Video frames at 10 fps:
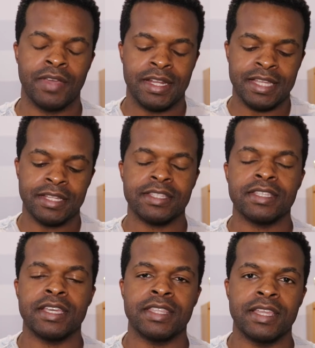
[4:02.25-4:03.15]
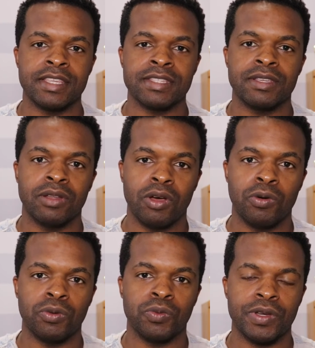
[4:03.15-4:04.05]
And it's not to say that this
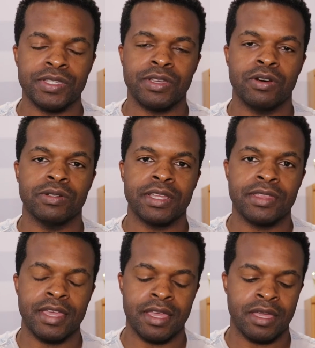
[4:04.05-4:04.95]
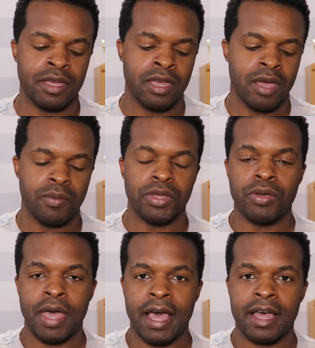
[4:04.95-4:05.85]
alone was the only thing. I mean,
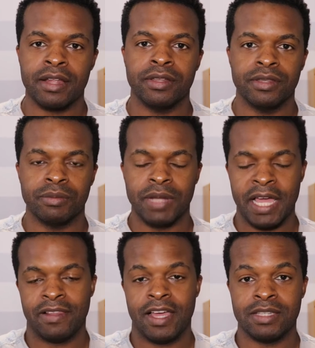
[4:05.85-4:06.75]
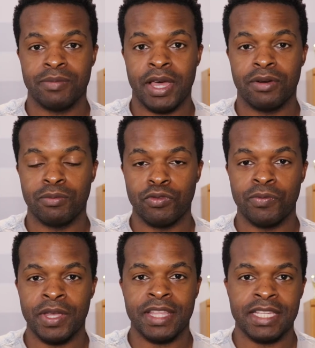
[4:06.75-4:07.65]
you had the Black Lives Matter
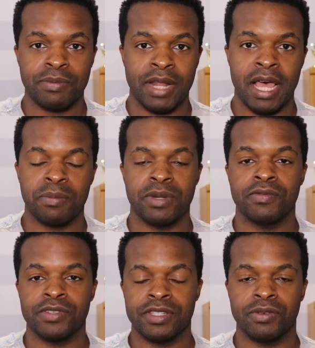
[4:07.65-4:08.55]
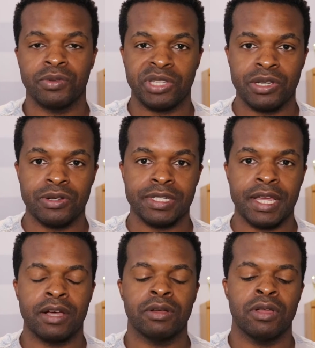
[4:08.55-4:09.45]
movement that's been happening for several years
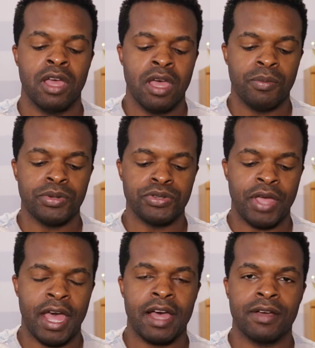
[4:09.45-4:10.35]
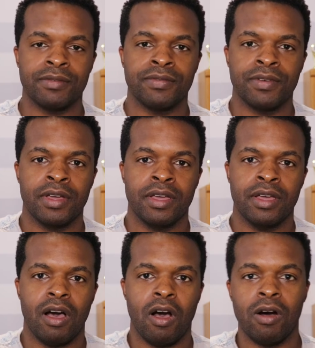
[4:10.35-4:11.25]
now, but you have
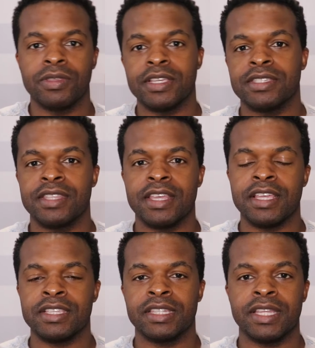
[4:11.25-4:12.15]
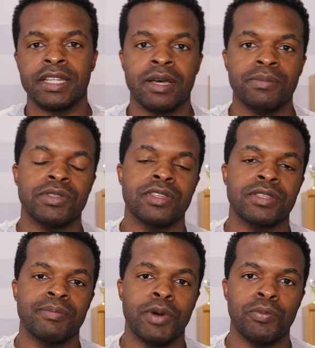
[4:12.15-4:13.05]
all these things leading up to
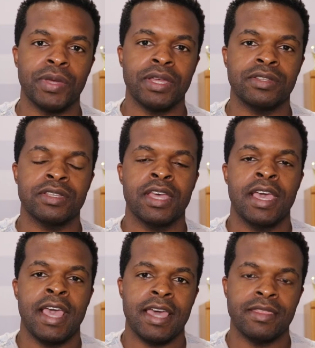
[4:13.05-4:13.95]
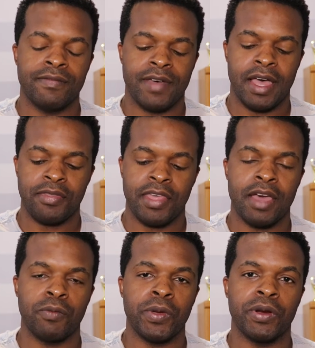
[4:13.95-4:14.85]
this moment, and the fact
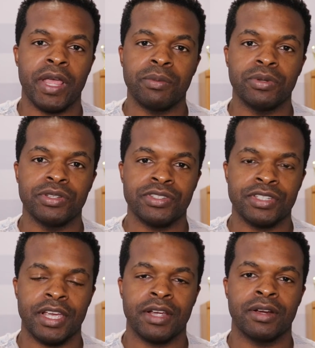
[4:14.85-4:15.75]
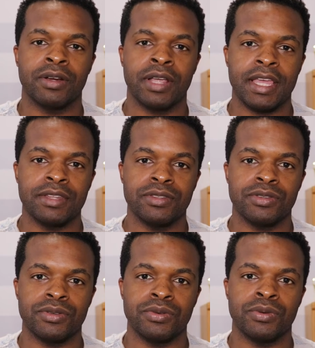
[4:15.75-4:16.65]
that we are able to share and
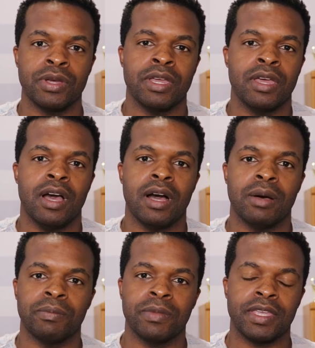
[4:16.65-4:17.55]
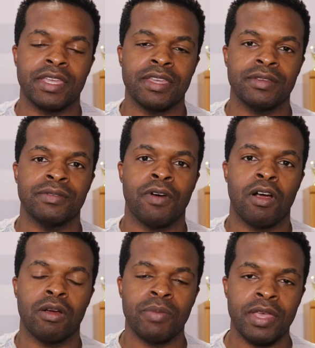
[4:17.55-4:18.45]
to give
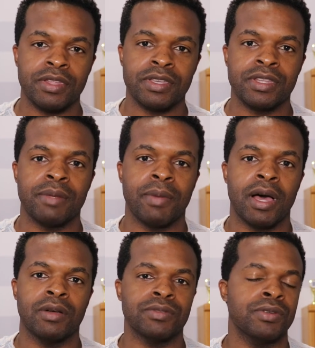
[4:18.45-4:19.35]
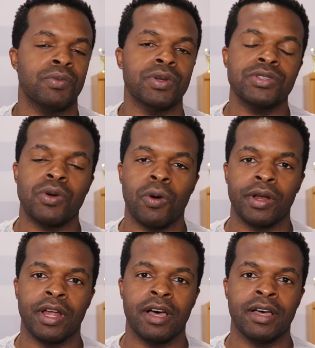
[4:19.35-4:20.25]
our opinion about what's
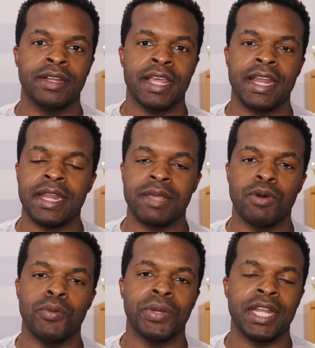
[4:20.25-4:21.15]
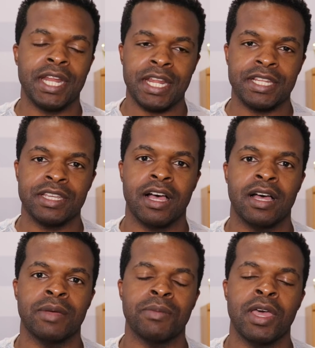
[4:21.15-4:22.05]
going on at any moment at any
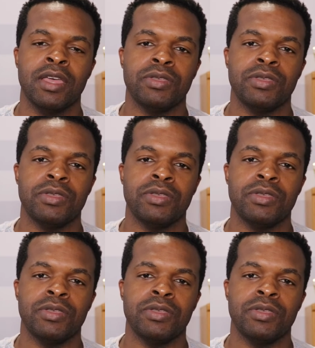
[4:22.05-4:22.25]
time.